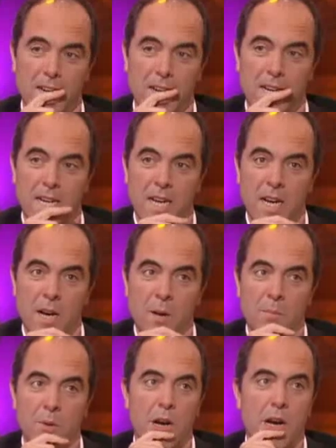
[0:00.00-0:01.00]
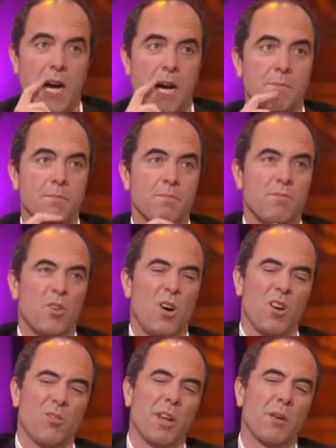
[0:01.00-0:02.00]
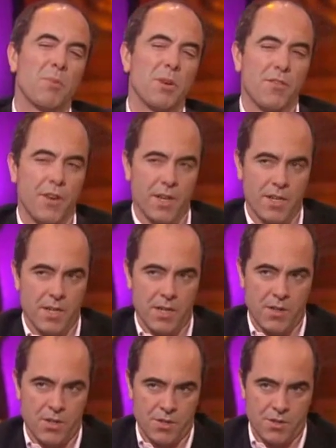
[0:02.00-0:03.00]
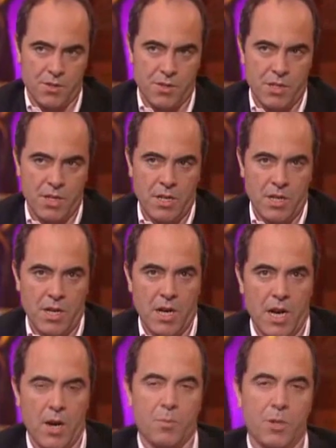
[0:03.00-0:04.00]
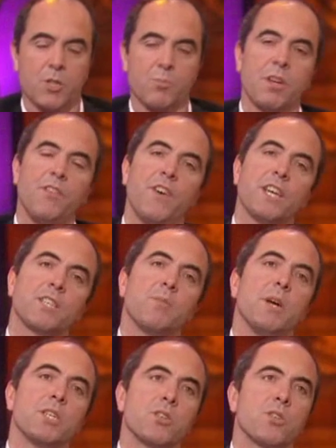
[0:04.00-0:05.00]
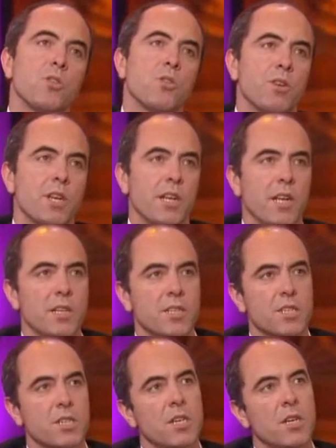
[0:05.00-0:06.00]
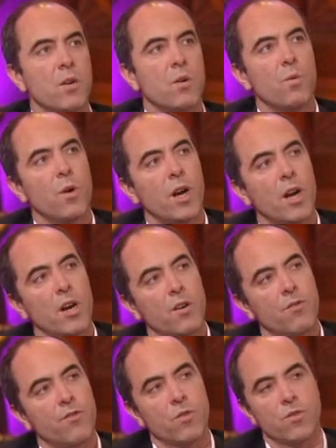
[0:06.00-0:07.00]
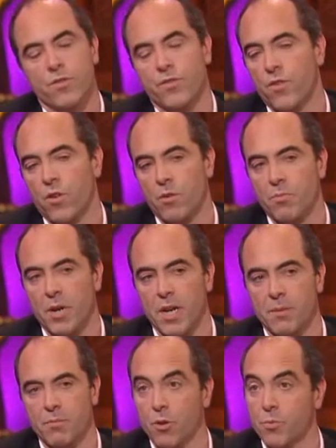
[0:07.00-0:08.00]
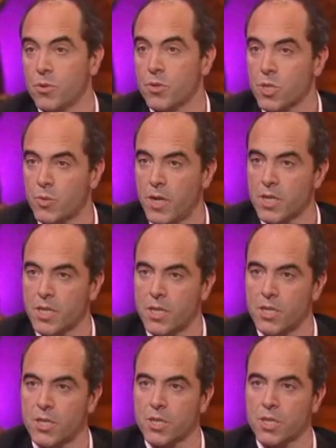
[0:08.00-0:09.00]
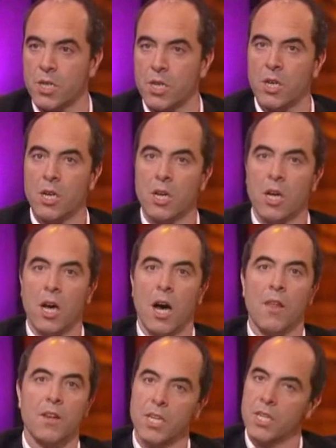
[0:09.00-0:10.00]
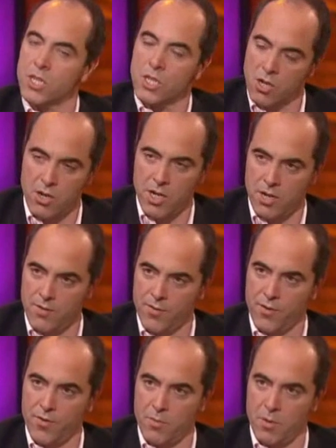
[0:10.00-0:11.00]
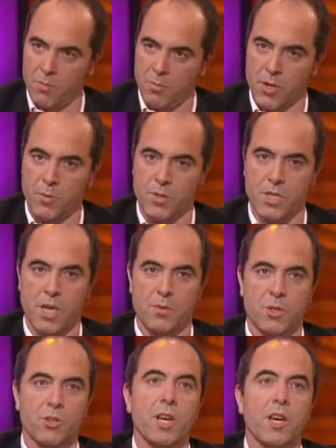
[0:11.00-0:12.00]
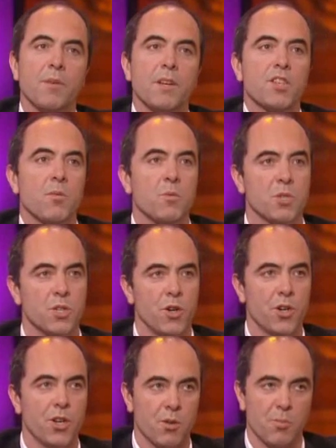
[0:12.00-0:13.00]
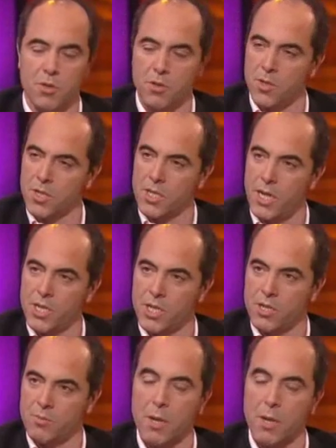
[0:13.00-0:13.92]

Yeah. But not a great prefect, to tell you the truth. Because the prefects at my school, Corey and Inst, were voted for by pupils as well as teachers. And the teachers certainly didn't vote for me. But it was great. I mean, if someone was annoying, you could put them on detention.